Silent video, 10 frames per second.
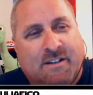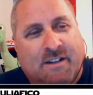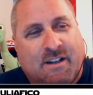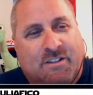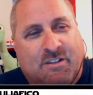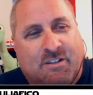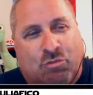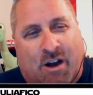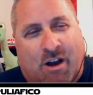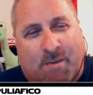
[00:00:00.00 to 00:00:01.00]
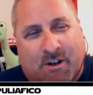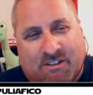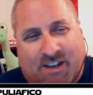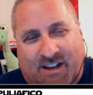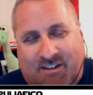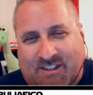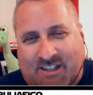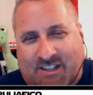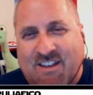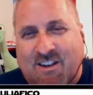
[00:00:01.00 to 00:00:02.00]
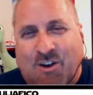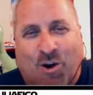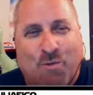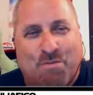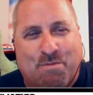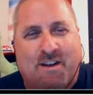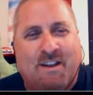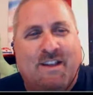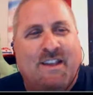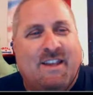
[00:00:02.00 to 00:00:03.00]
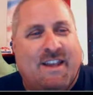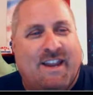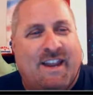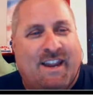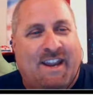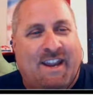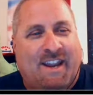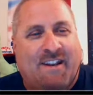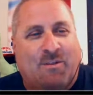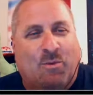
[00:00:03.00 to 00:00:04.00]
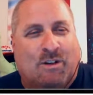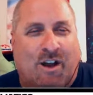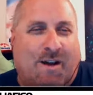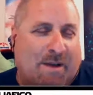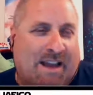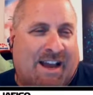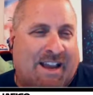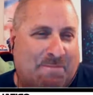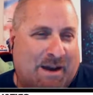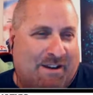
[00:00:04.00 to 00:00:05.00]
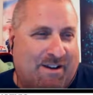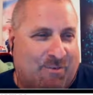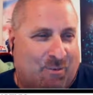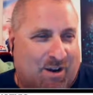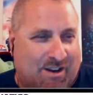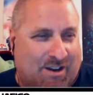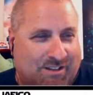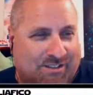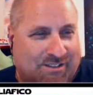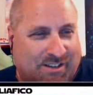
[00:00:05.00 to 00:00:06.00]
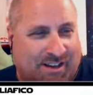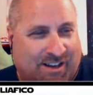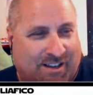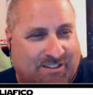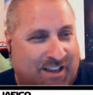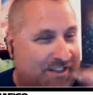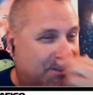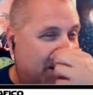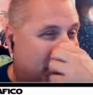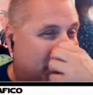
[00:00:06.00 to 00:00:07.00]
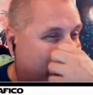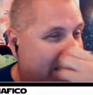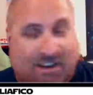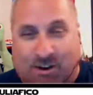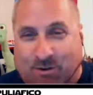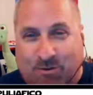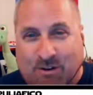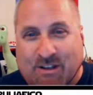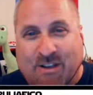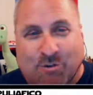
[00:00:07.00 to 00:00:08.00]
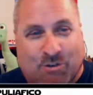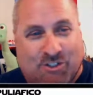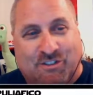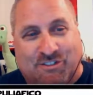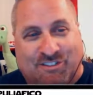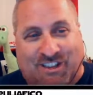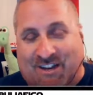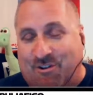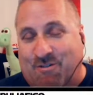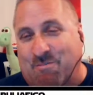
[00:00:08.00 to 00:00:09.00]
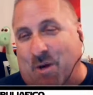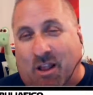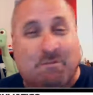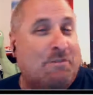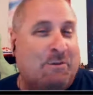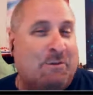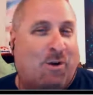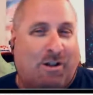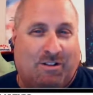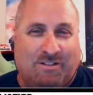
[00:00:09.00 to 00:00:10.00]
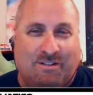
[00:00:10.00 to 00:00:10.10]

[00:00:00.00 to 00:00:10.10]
It's a drama titled King Cobra. And what caught my eye about it was it's got James Franco, Christian Slater, Molly Ringwald